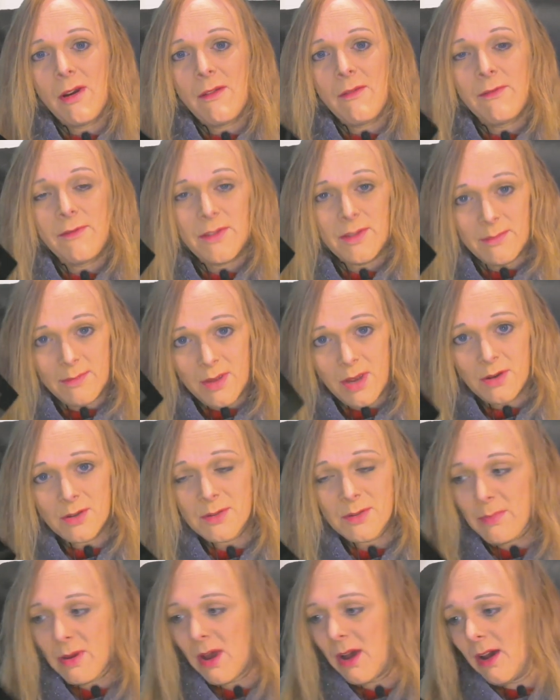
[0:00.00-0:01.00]
For the
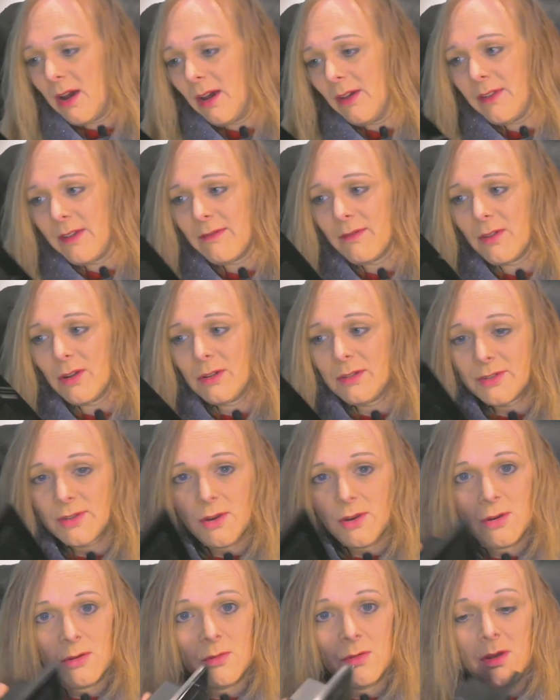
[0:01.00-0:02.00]
most part, they're
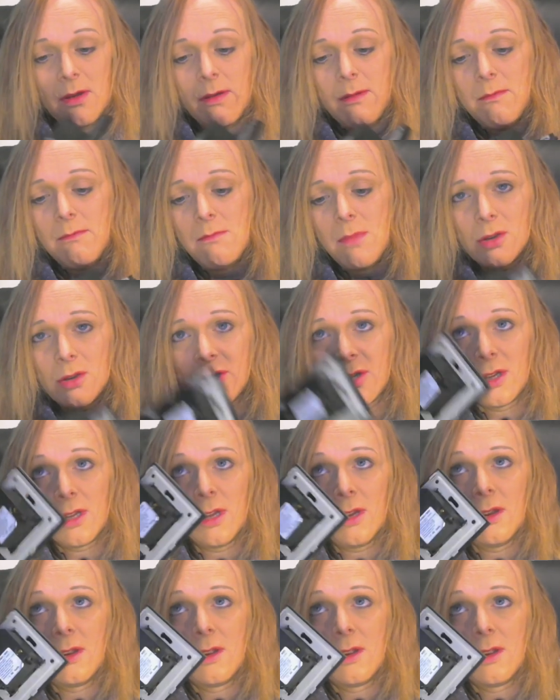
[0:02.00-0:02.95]
also modular,